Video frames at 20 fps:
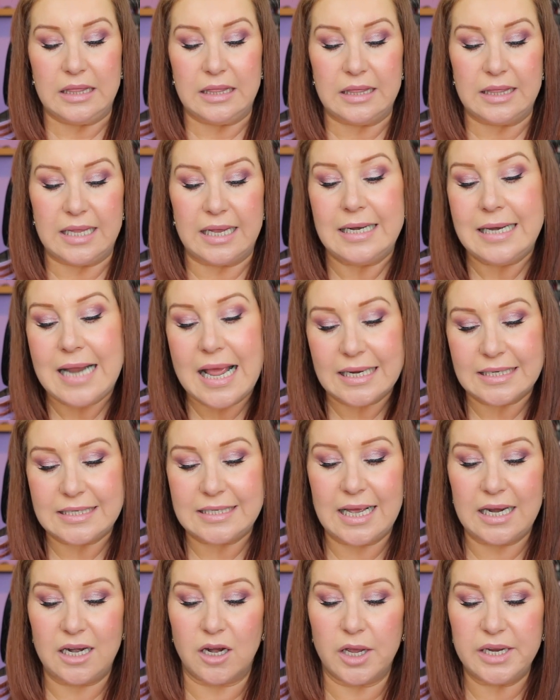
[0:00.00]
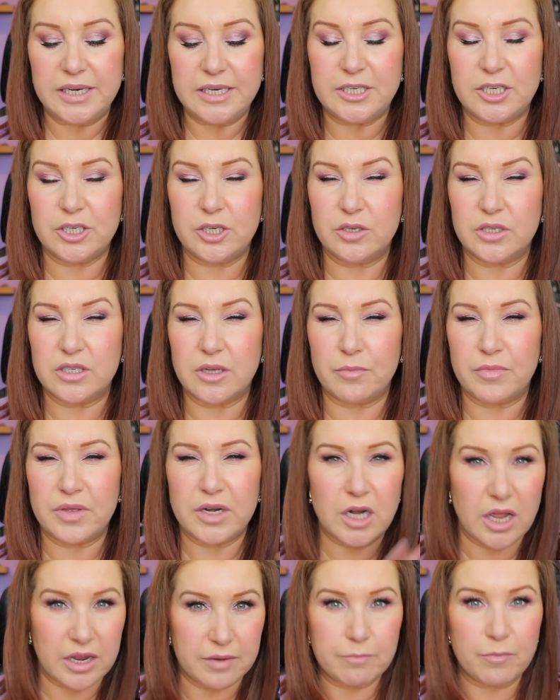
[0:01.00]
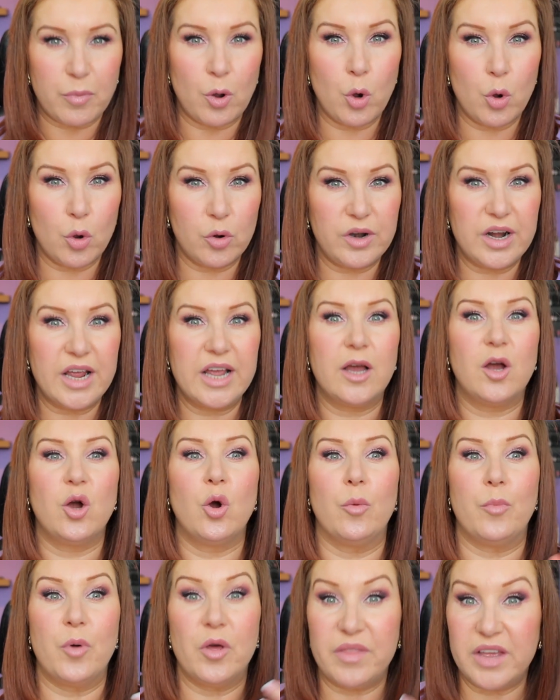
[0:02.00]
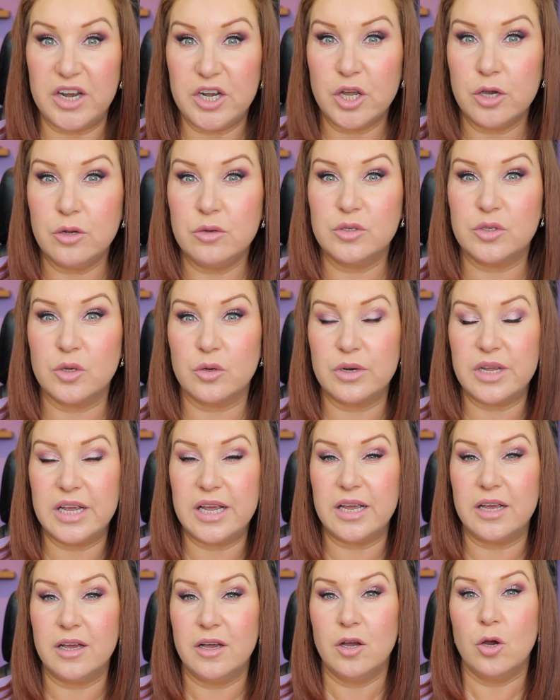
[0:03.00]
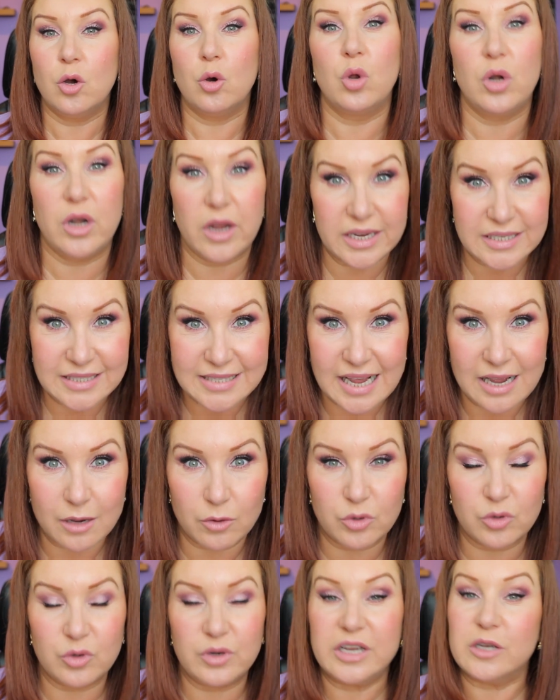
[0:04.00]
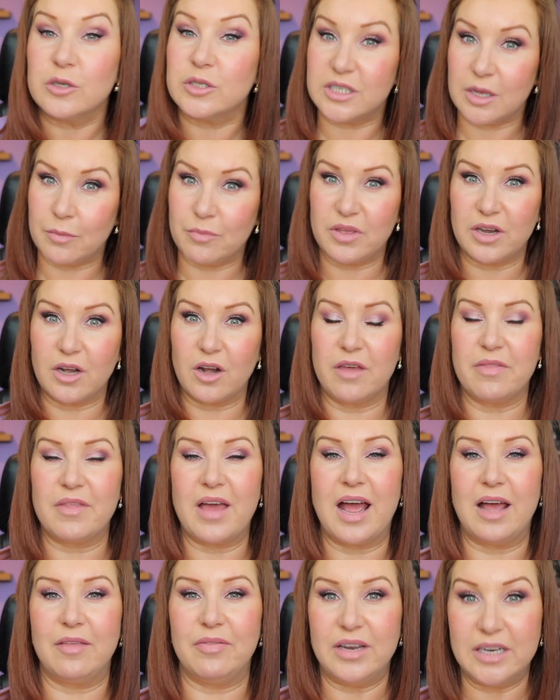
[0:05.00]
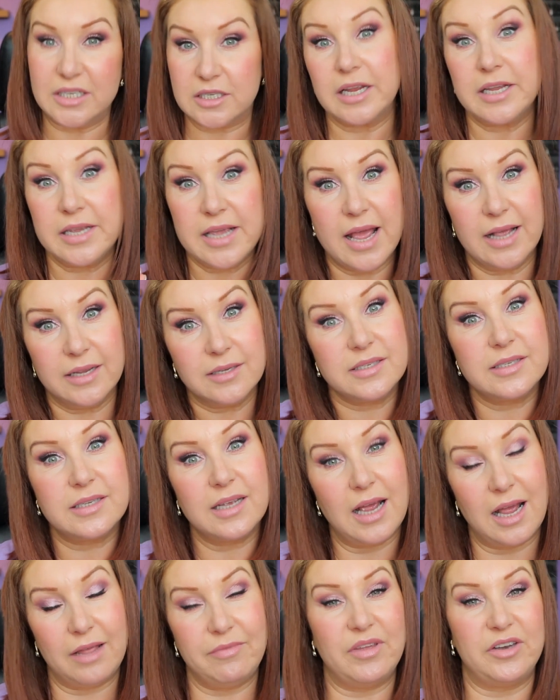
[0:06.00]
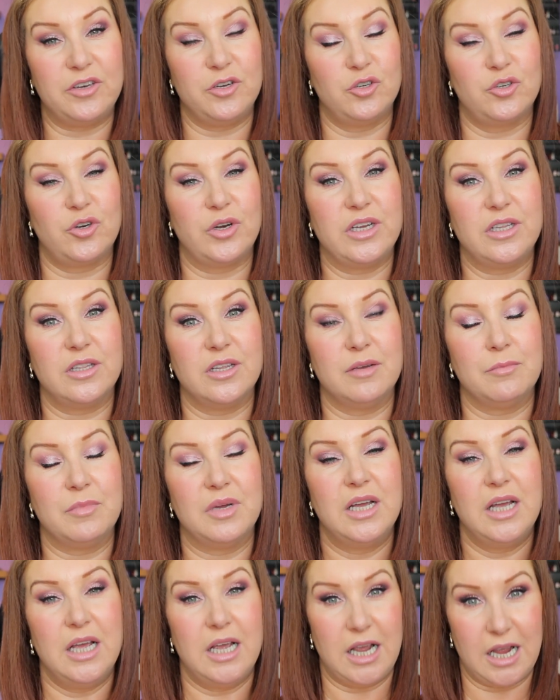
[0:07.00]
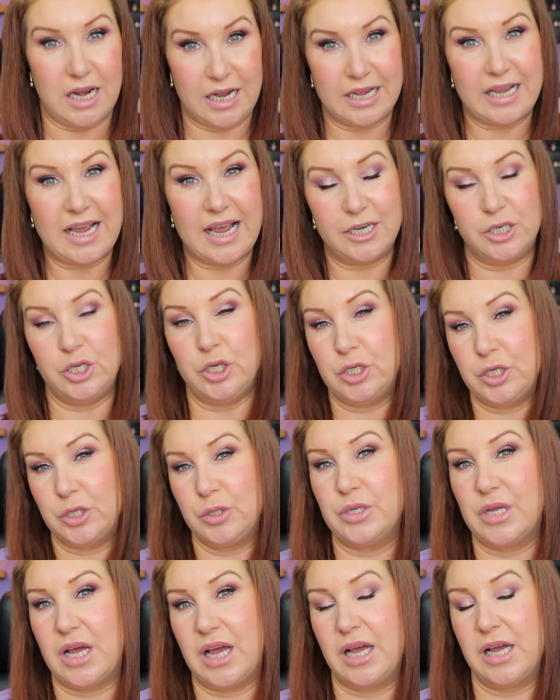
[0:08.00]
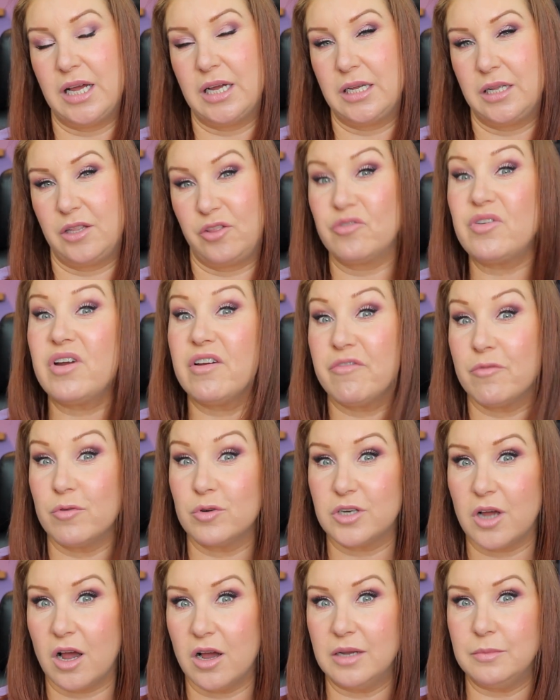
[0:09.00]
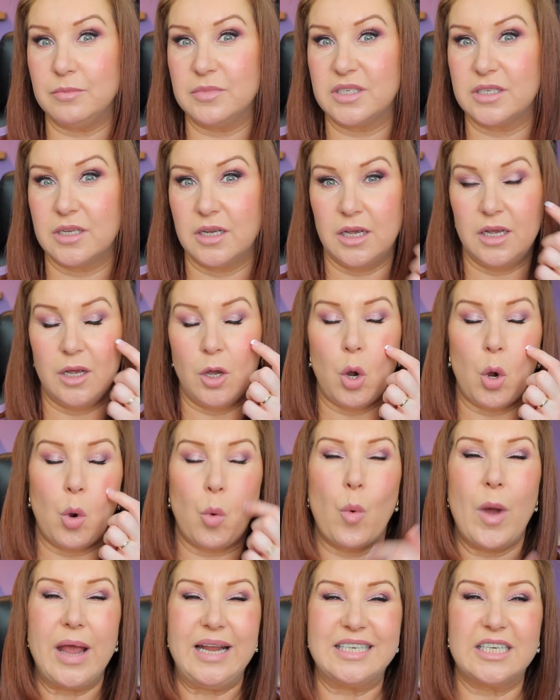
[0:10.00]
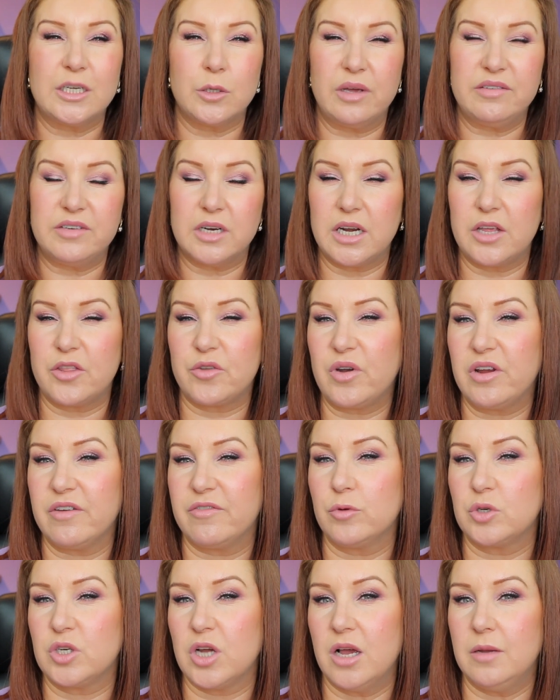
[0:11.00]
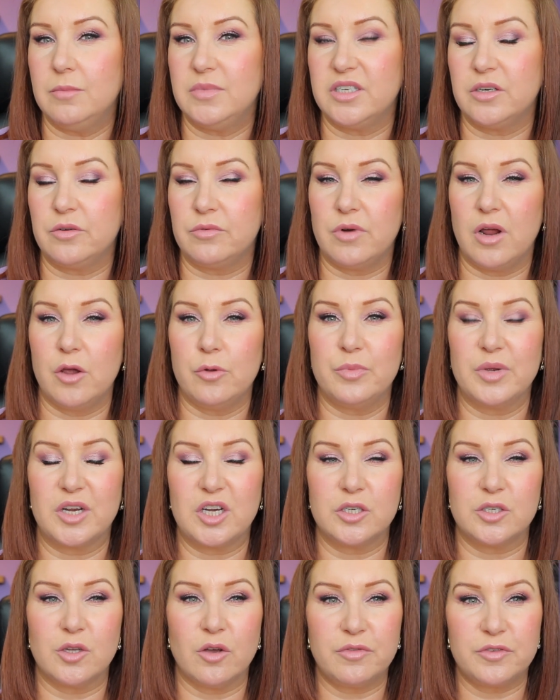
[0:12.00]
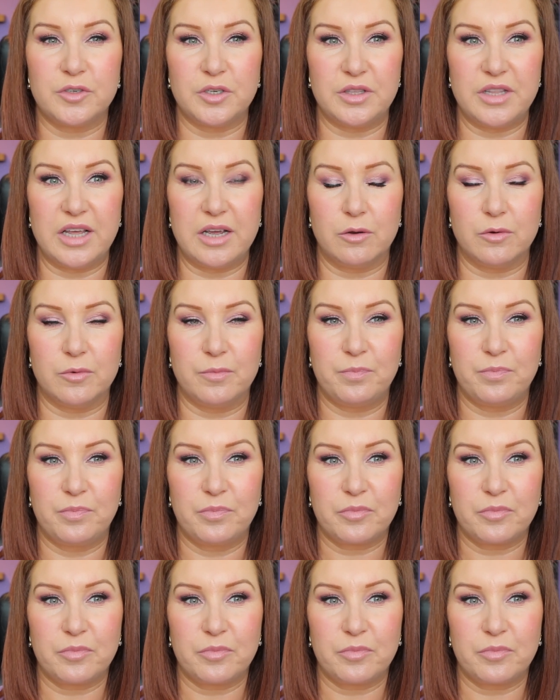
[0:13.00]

Then next they're likely to do something like paw it, or put their nose on it, or lie down on it, or something like that, and then it's like yes, and then you treat them. And again you do that 3 or 4 times, or wait till they've done it 3 or 4 times in a row, because often they'll